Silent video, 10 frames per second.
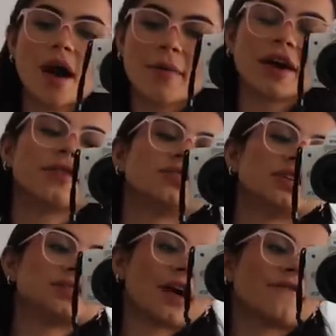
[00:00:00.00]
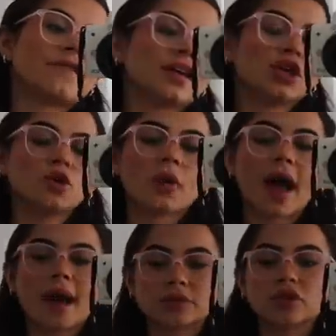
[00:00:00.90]
a pair of jeans that fit you
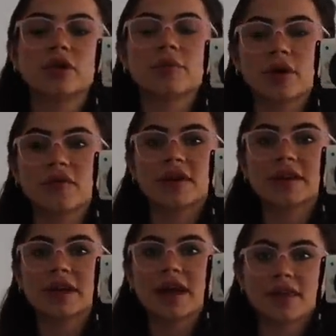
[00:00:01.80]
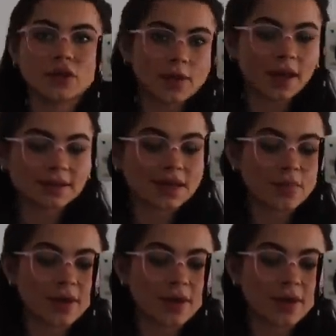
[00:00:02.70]
absolutely perfectly and then you can't stop